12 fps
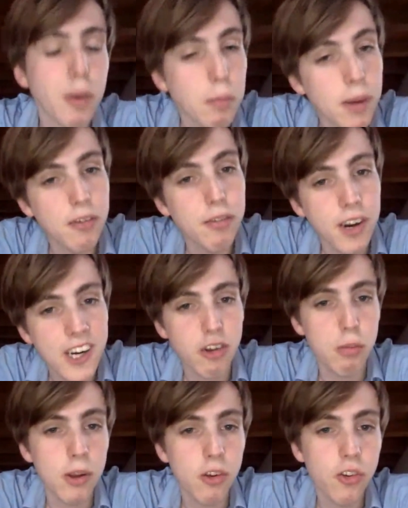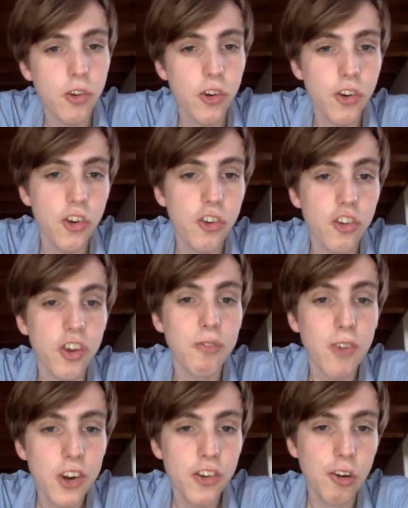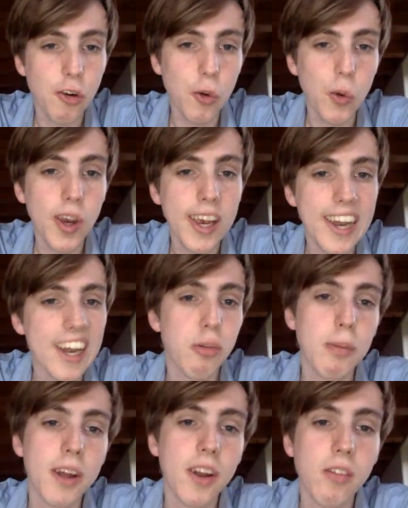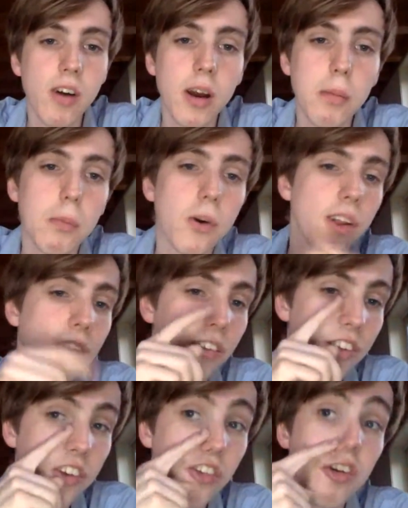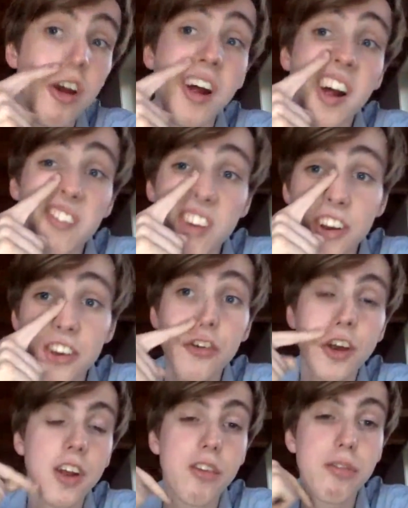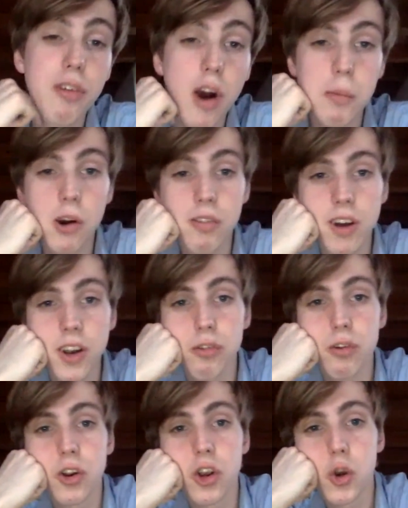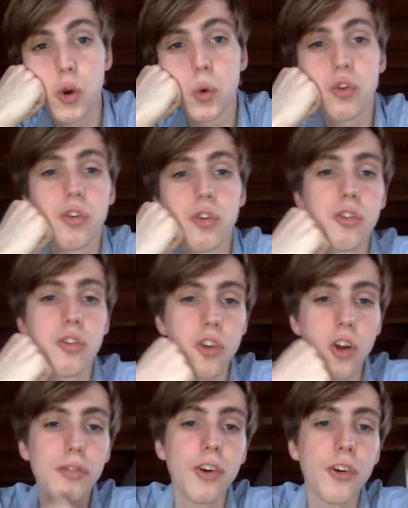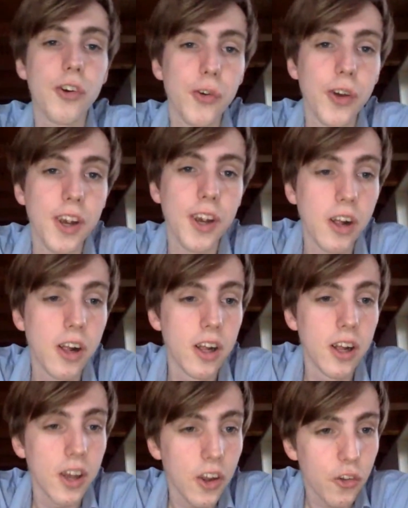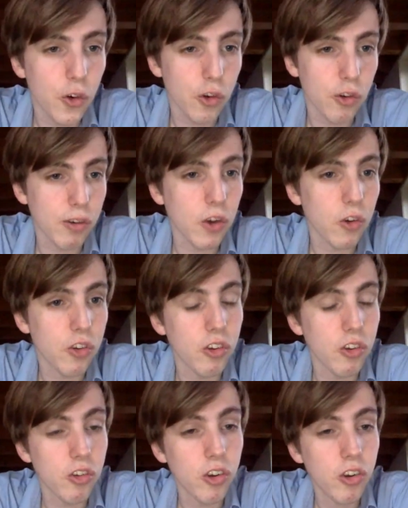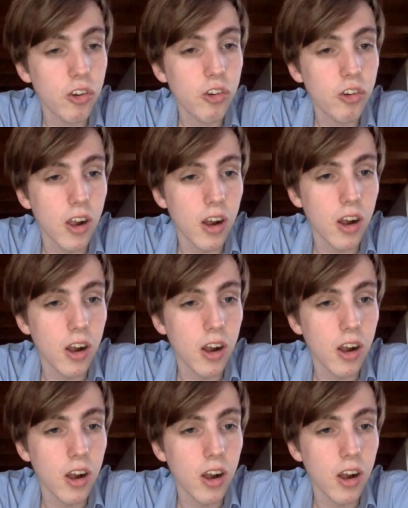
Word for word: I think being very explicit to the judges in what you're doing and explaining why important it is, make sure you get far more credit for the good stuff you're doing in terms of inconsistencies.